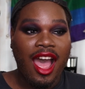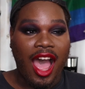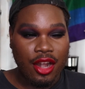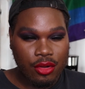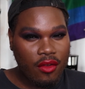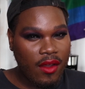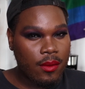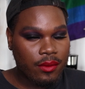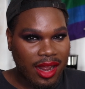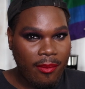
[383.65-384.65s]
I don't know if I
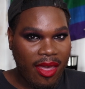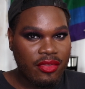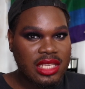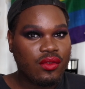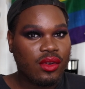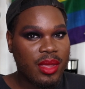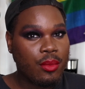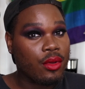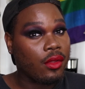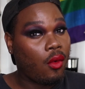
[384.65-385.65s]
would recommend this for
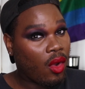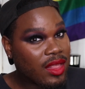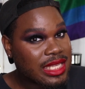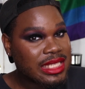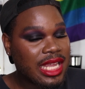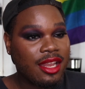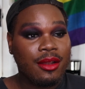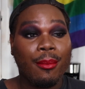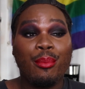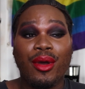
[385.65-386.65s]
people with oily
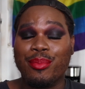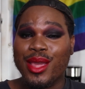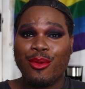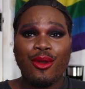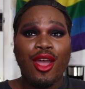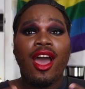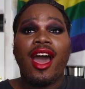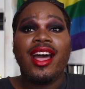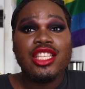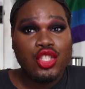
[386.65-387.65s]
skin, but
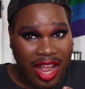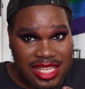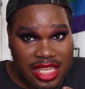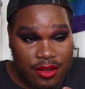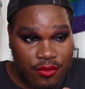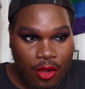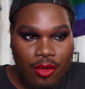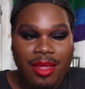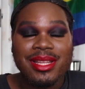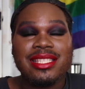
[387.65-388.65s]
us dry skin
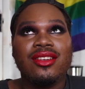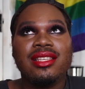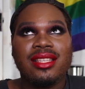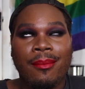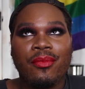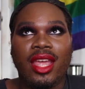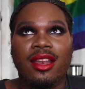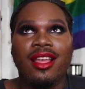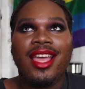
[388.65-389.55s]
folk, let me tell you something.